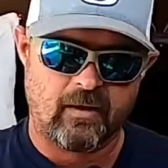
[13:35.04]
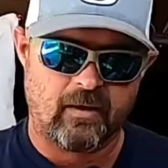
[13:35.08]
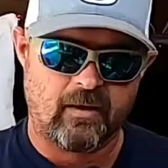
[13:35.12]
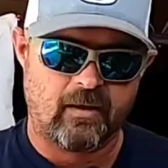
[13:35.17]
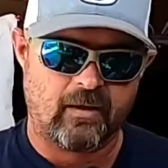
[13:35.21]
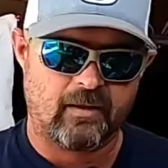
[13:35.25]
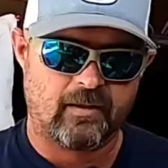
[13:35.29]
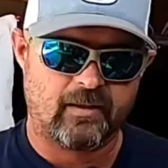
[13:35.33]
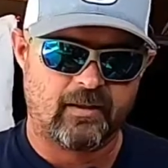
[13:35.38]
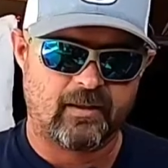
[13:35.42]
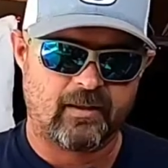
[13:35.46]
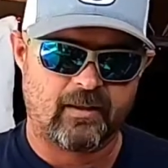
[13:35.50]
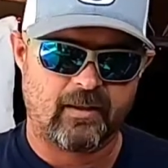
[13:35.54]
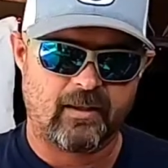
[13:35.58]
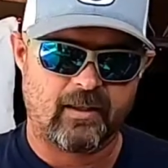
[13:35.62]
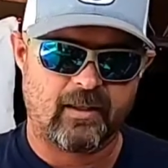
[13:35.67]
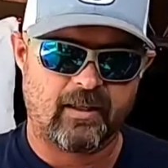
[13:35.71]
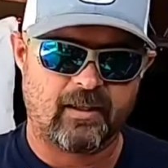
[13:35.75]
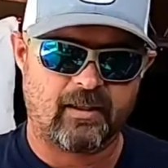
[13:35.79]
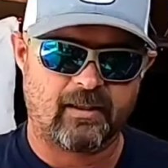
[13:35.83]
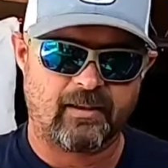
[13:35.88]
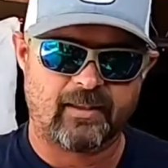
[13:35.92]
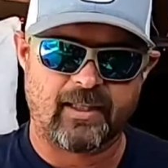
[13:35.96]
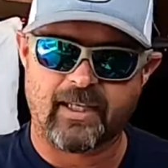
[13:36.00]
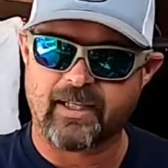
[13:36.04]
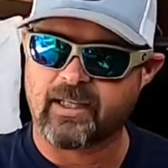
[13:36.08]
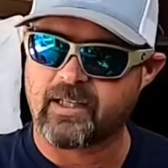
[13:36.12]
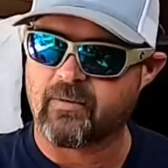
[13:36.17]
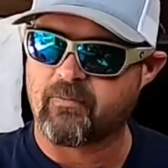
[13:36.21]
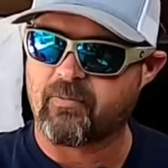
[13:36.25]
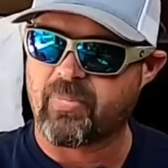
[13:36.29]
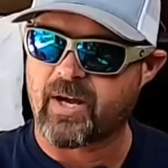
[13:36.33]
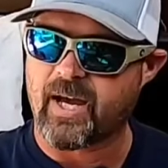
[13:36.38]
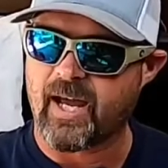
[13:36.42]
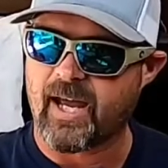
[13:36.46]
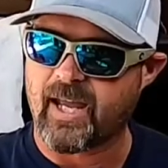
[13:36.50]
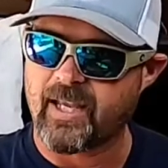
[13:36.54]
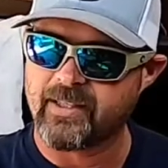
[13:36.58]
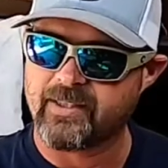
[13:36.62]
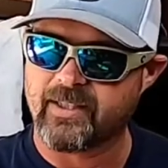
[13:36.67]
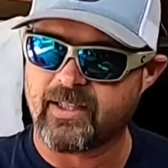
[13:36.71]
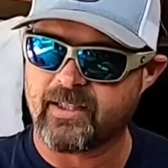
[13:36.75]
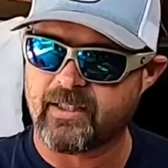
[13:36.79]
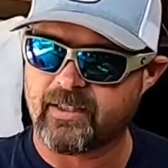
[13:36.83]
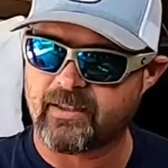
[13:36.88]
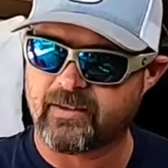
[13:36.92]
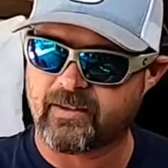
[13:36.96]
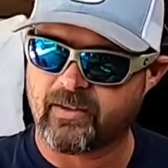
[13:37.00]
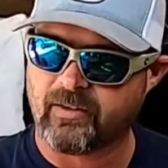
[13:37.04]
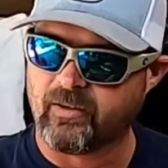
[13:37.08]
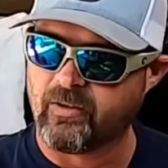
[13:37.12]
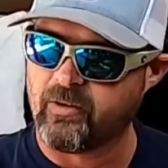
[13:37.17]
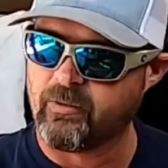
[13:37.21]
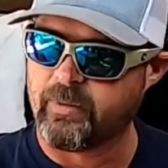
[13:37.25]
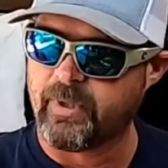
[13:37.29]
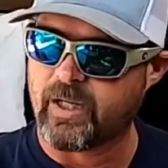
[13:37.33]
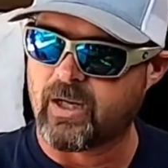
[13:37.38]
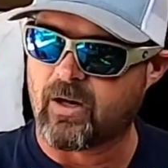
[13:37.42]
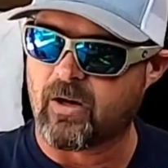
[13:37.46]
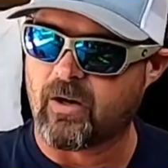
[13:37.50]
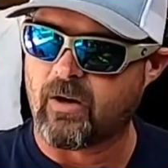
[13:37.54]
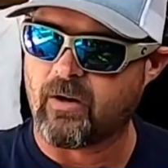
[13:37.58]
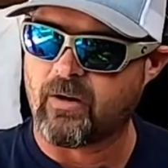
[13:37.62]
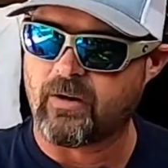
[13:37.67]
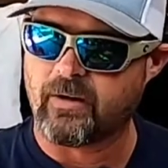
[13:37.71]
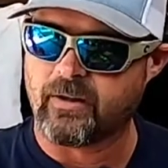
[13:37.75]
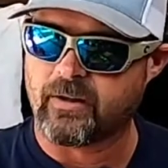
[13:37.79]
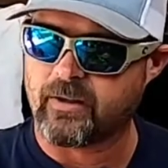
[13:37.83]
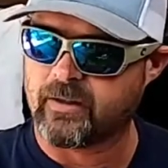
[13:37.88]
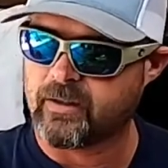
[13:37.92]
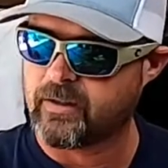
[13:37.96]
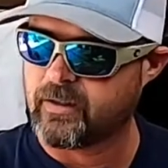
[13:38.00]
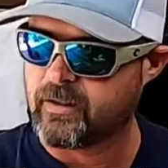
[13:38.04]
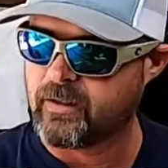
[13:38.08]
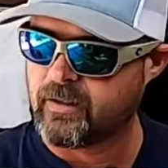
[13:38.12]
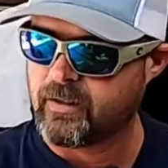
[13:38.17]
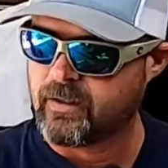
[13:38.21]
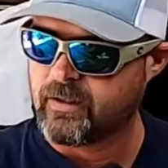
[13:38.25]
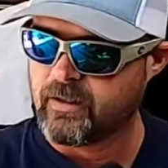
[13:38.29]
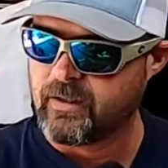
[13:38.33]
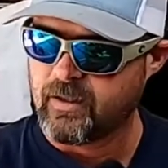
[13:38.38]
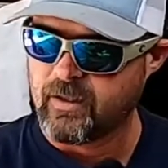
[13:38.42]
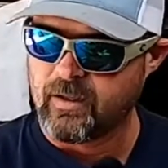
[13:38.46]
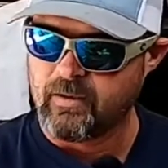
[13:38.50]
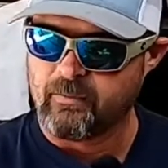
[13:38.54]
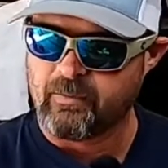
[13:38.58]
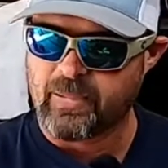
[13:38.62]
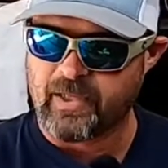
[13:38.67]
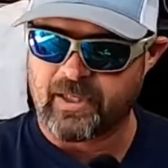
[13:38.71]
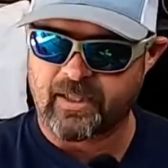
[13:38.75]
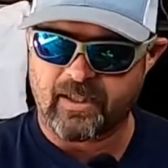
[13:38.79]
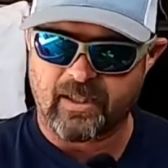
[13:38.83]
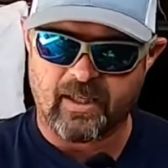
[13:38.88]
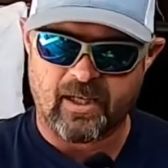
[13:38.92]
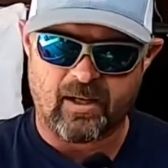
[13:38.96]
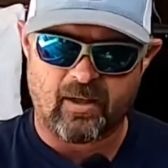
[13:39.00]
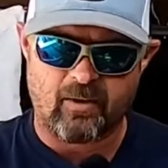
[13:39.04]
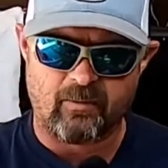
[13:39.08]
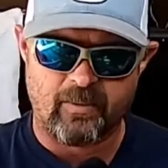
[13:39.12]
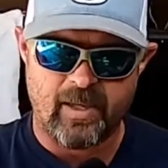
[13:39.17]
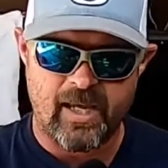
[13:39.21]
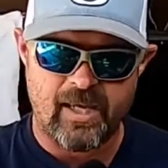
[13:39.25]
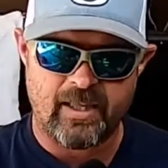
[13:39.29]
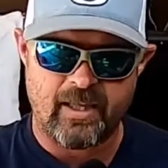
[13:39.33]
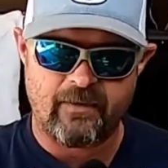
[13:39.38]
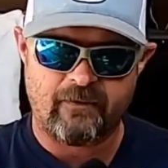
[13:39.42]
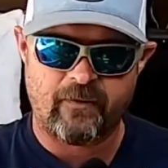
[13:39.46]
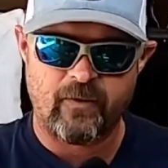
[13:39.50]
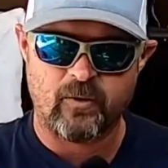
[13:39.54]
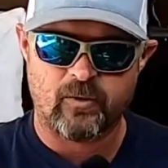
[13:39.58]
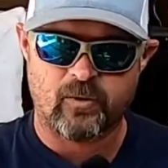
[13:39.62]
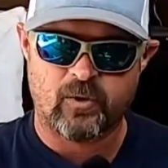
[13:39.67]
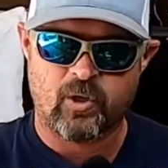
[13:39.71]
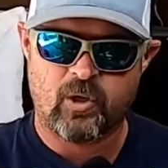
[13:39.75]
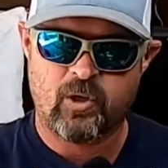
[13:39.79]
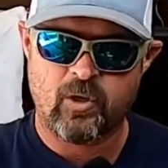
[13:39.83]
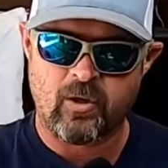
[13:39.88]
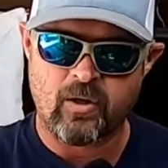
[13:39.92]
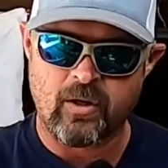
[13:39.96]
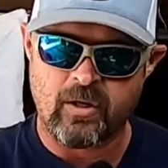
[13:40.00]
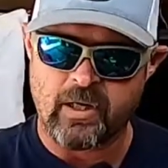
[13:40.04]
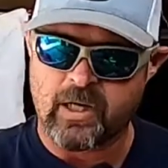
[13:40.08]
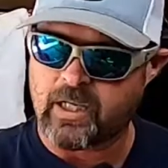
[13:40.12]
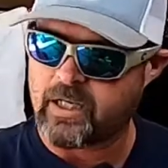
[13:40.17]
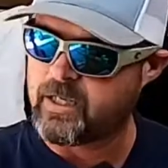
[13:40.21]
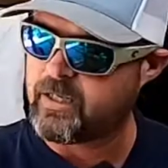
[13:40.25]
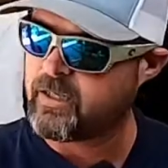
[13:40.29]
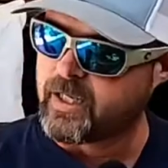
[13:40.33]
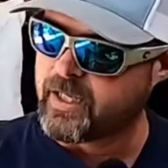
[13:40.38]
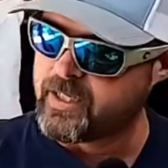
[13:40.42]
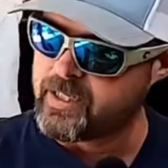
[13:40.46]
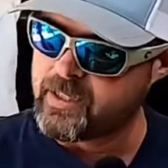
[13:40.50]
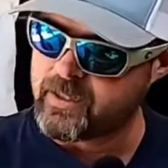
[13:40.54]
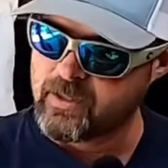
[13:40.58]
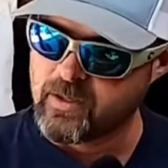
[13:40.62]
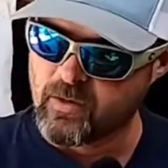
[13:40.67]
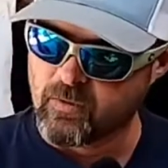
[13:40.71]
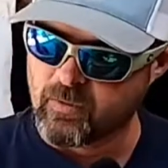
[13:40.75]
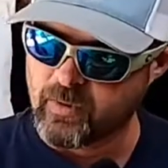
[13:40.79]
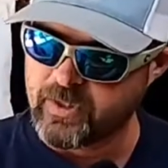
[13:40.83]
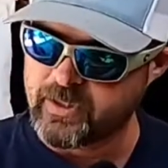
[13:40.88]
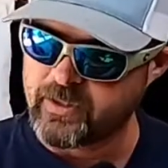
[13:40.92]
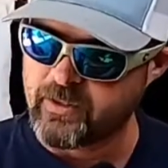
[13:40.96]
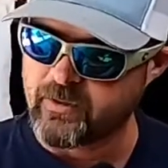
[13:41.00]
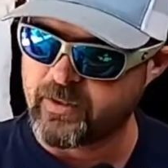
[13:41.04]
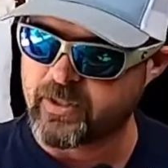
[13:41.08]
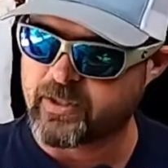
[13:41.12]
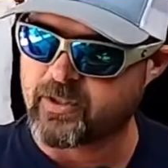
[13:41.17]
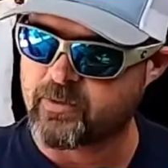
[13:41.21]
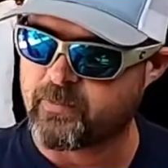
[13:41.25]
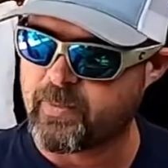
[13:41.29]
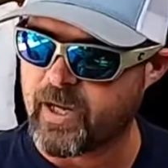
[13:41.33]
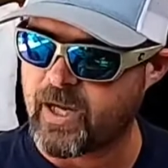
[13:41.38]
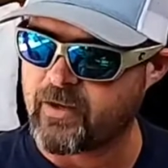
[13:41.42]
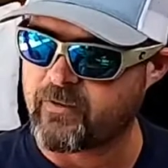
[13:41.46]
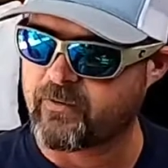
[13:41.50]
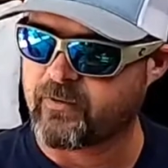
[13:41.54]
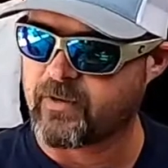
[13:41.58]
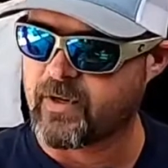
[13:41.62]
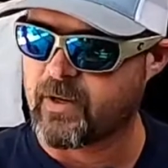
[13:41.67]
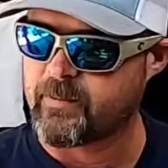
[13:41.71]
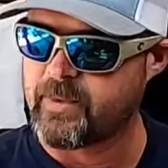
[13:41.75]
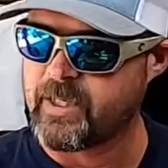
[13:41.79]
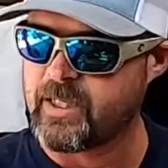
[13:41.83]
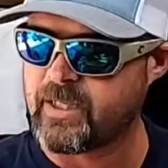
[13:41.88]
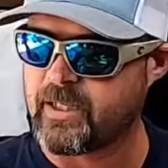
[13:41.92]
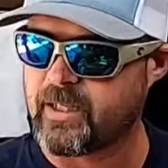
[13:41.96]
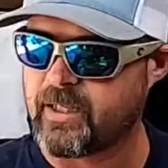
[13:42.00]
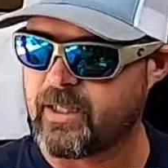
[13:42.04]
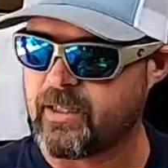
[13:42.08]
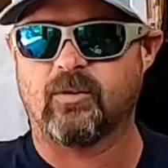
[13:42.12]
It's like composite. It's a little bit harder, but oh man, that feels good. I didn't know what to expect from it.